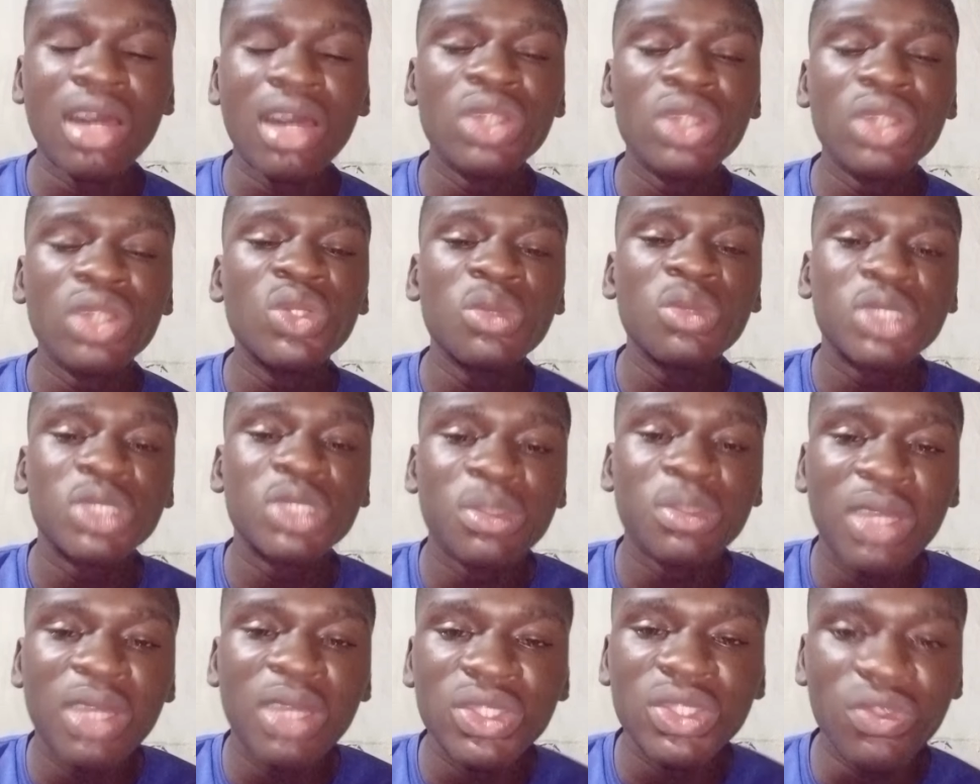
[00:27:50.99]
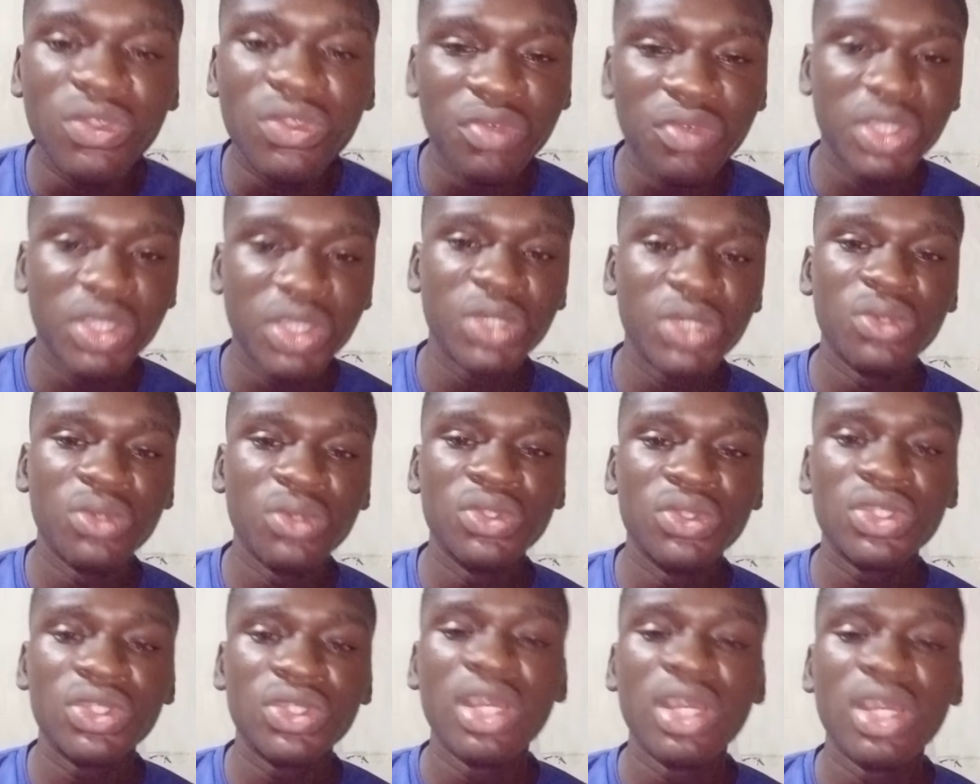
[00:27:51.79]
How do you optimize your
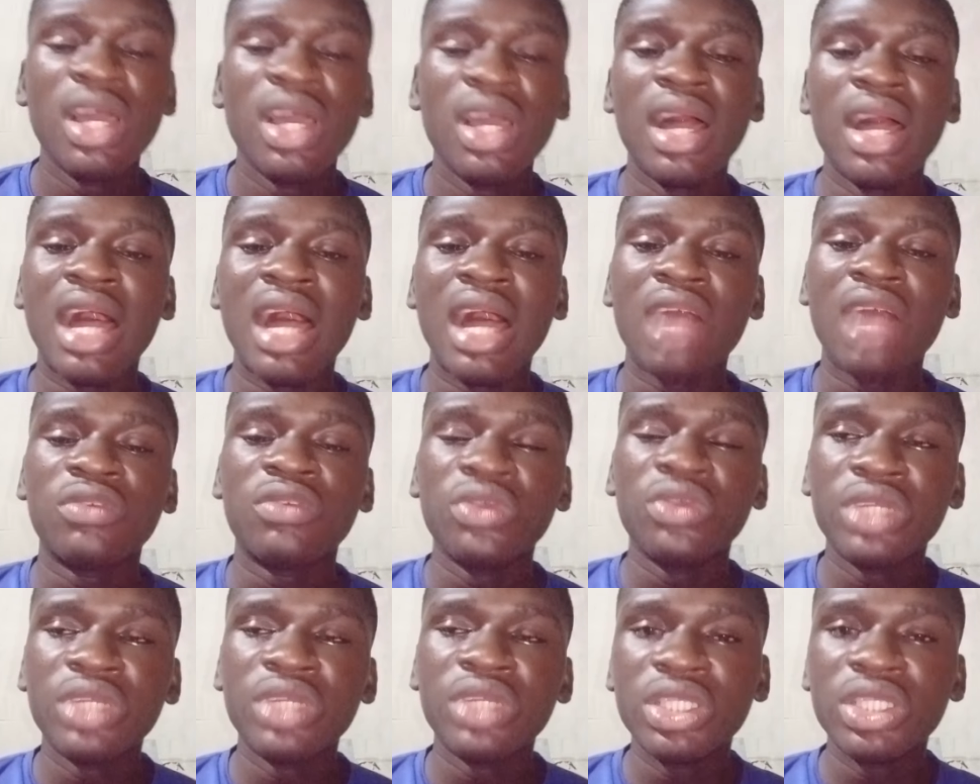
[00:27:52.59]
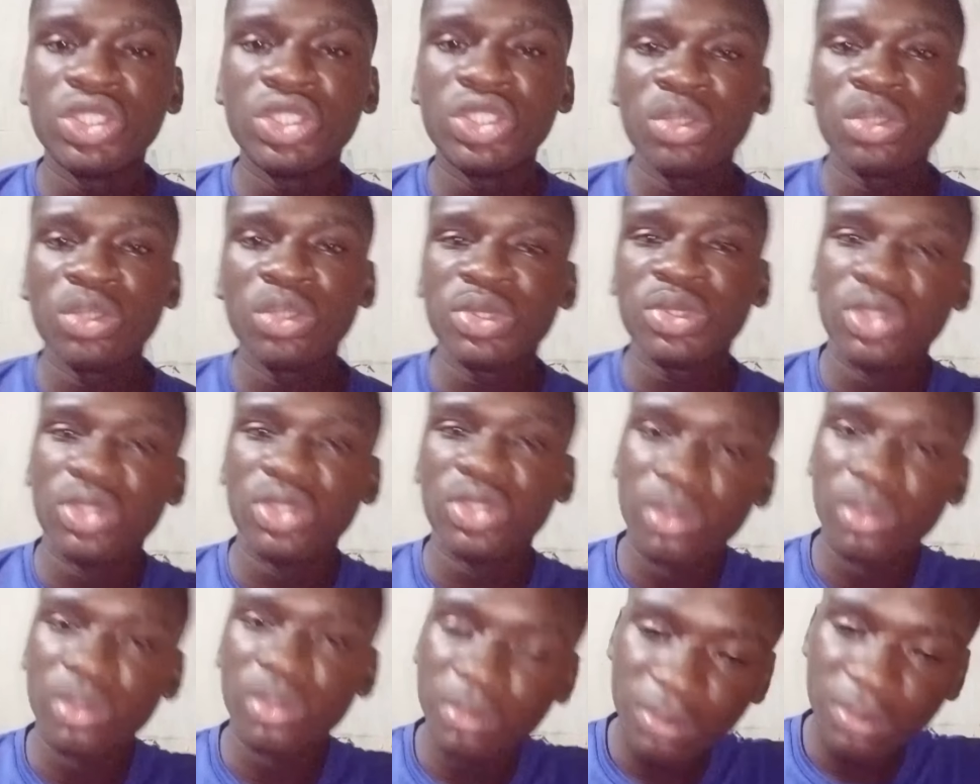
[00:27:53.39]
videos? I've already dropped
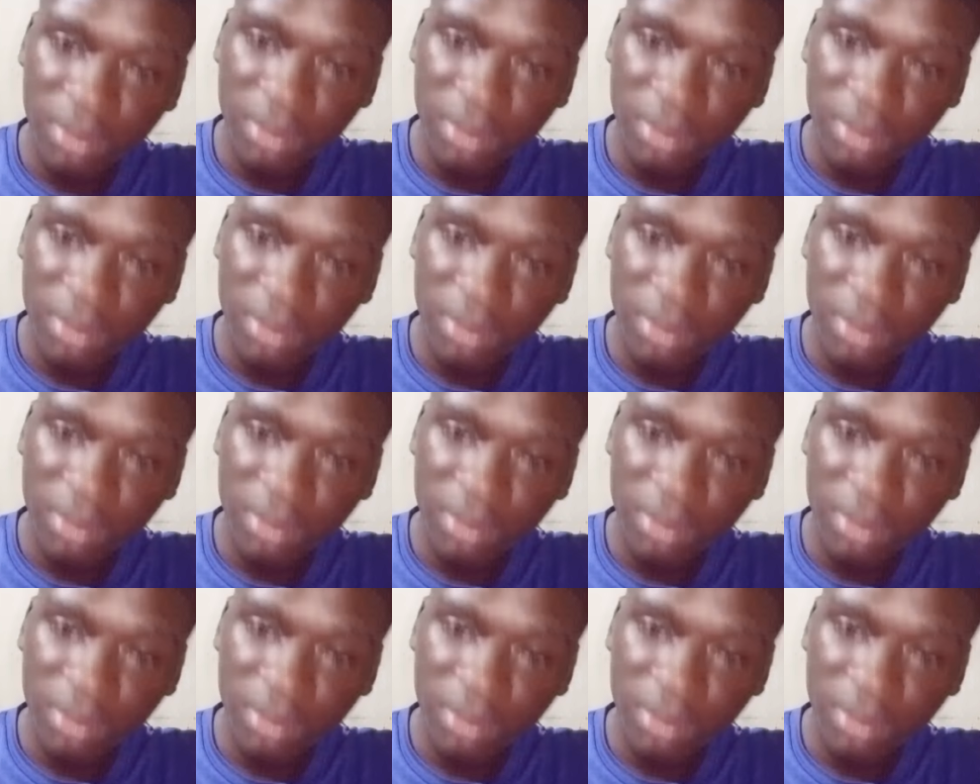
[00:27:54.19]
some